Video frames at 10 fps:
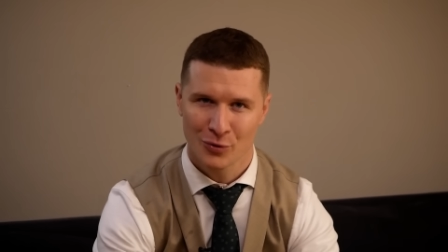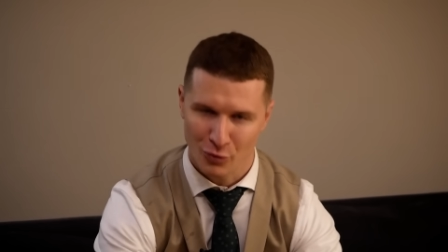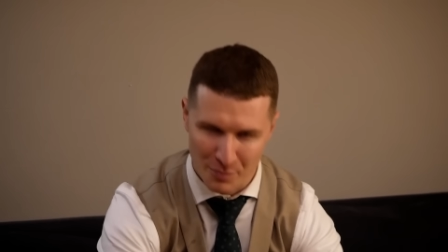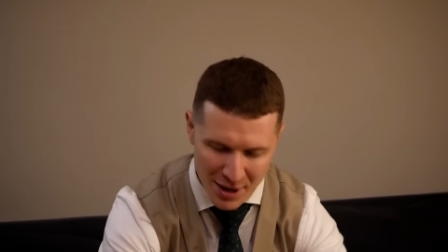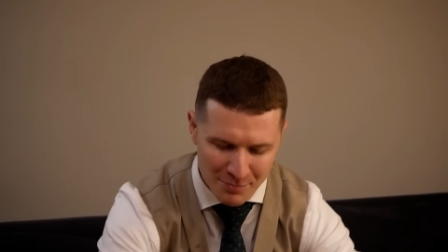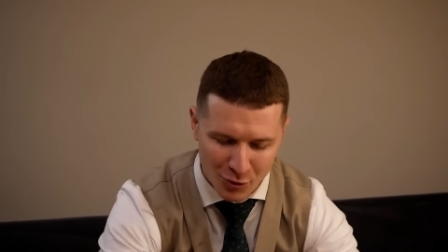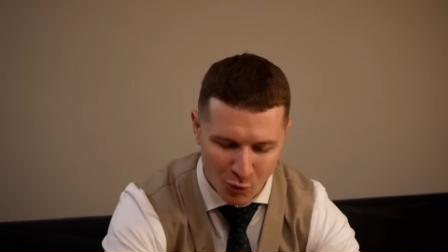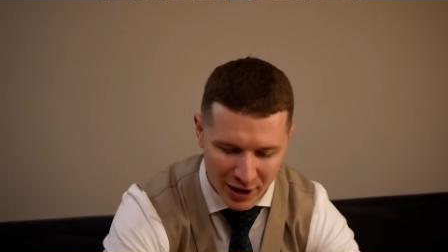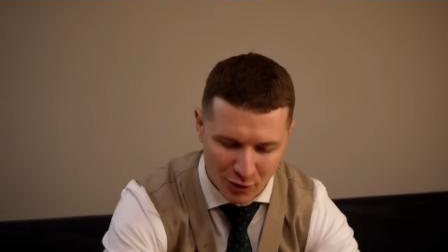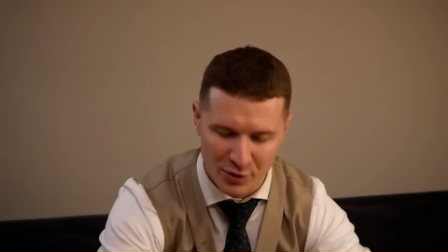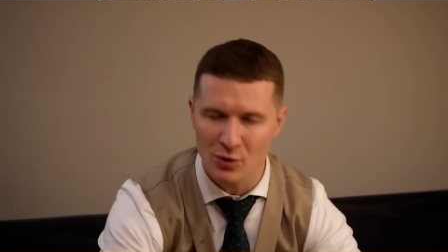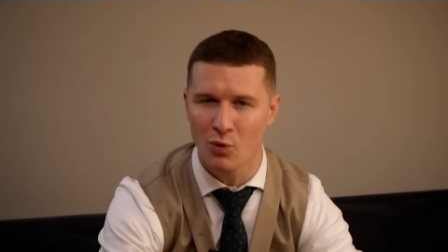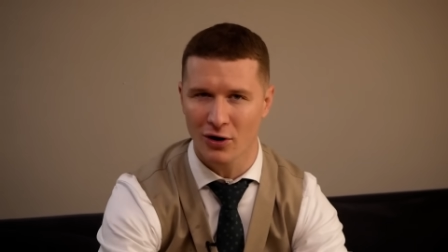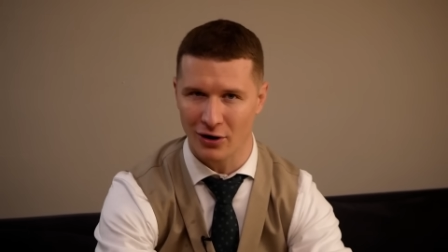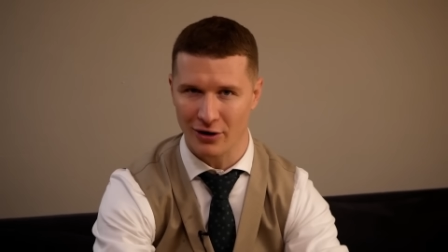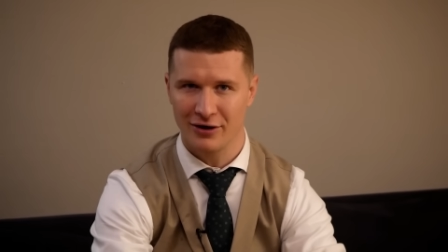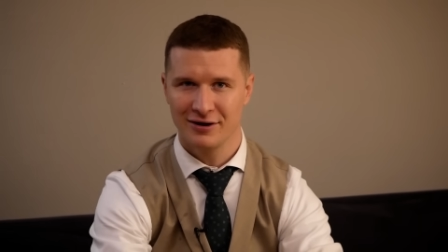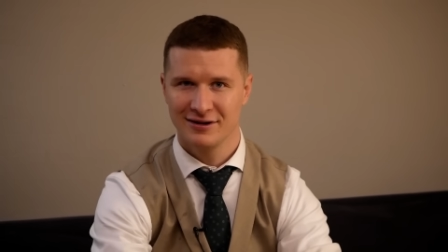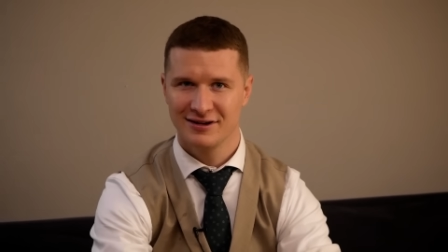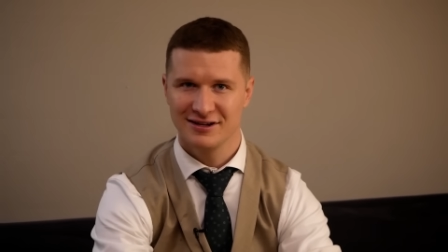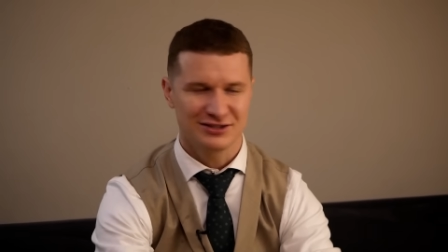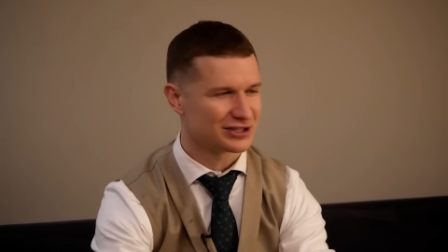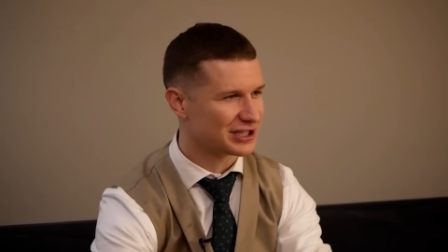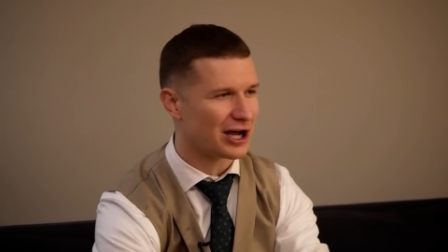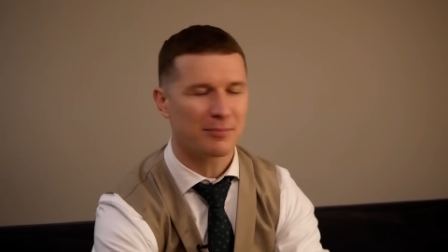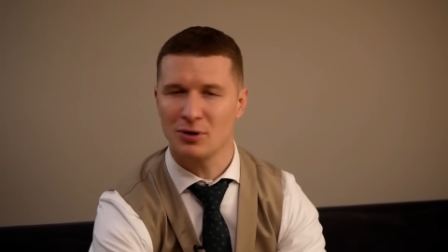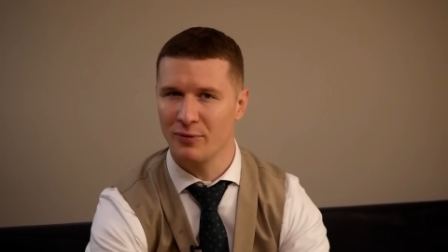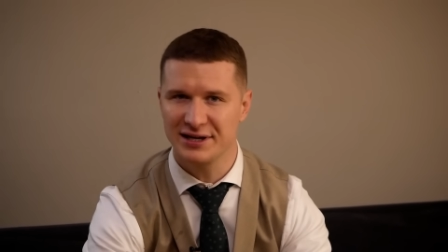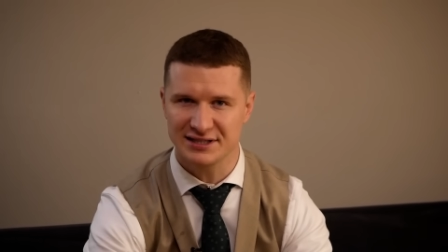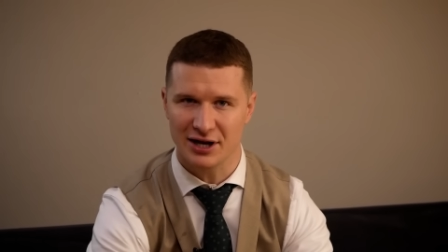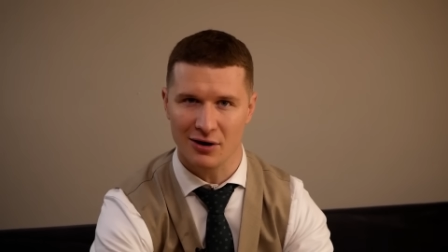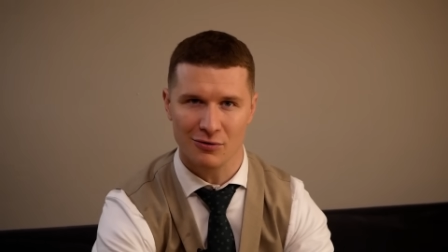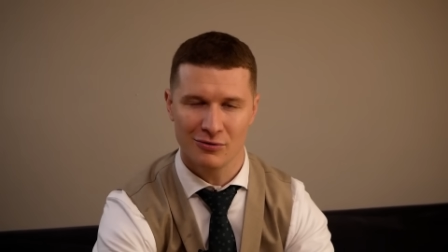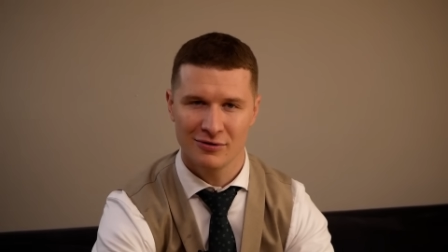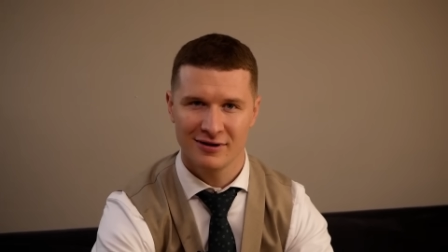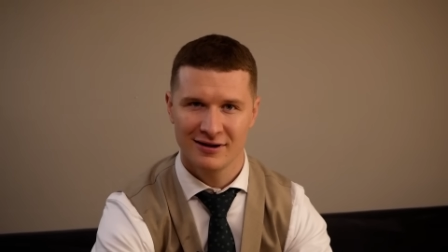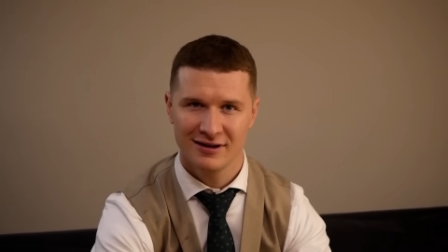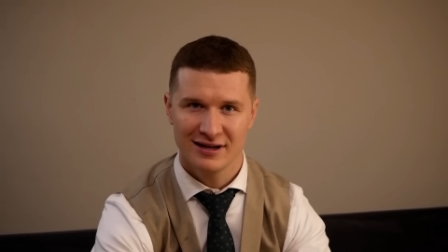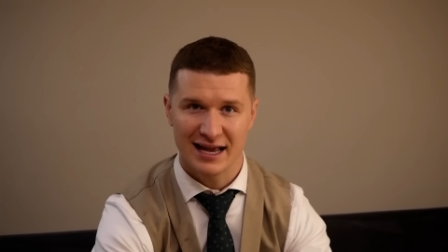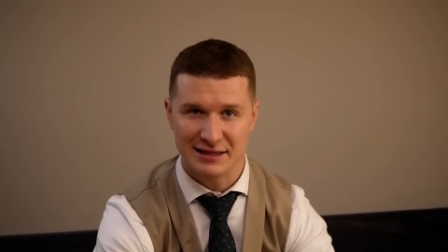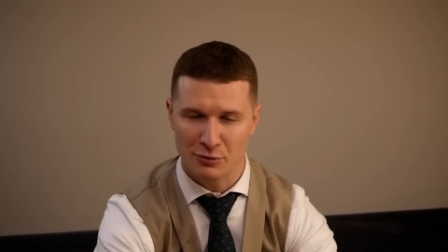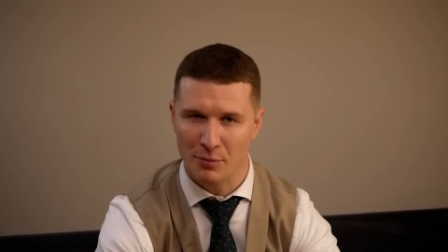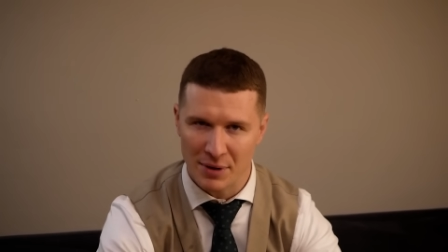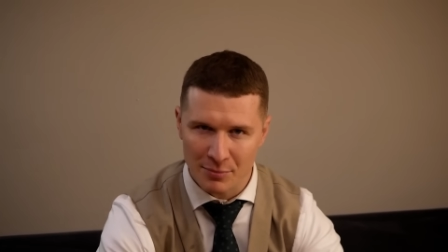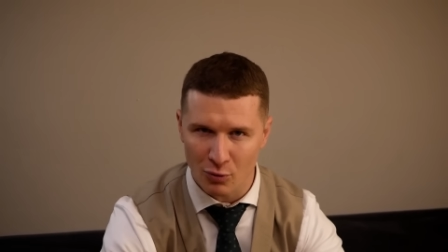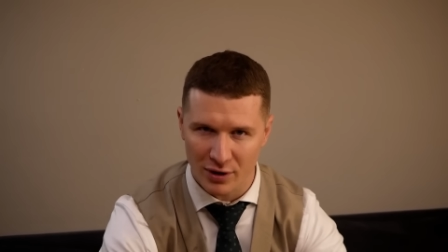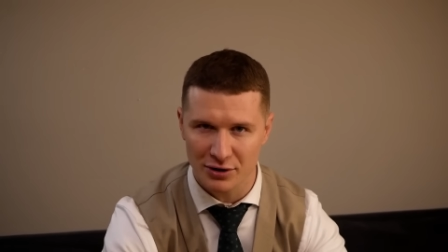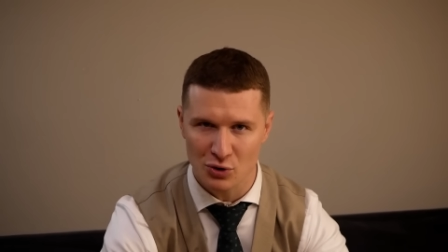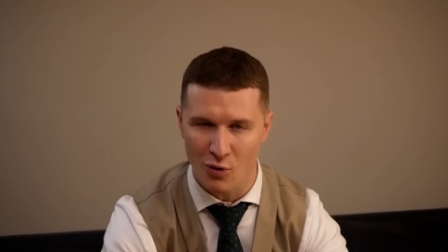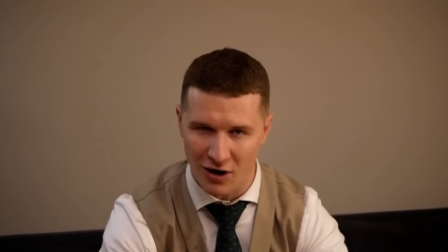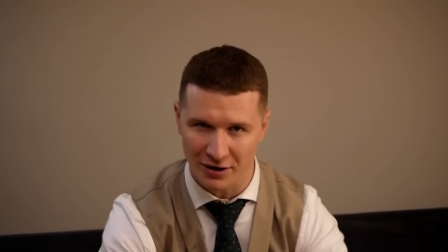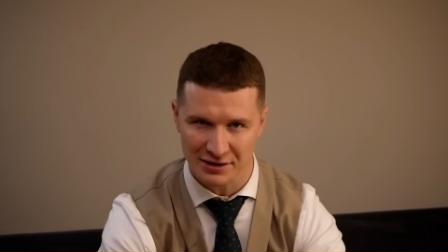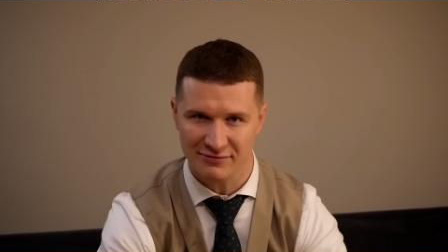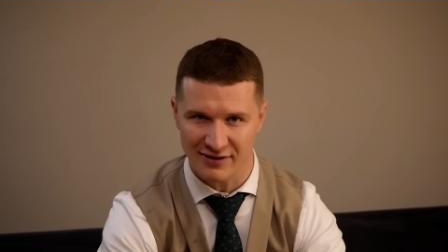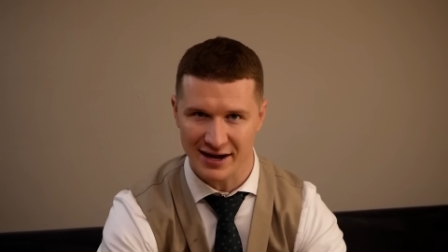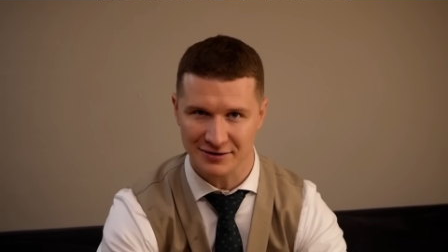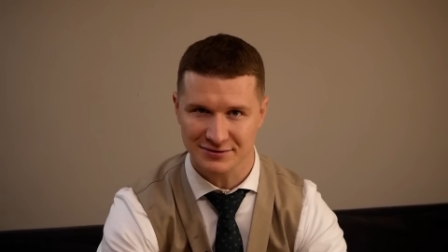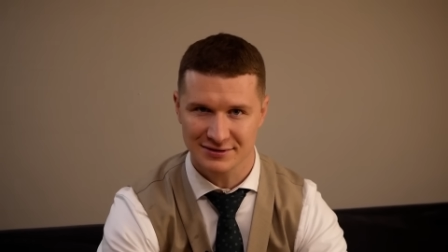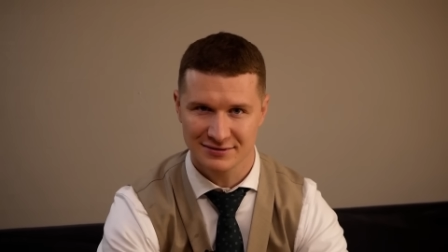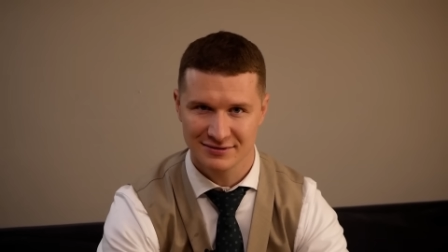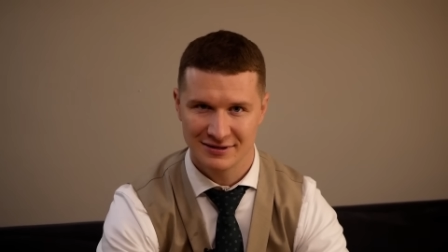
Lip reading: Remember where we were just a couple of weeks ago, and then remember where you are in the finals.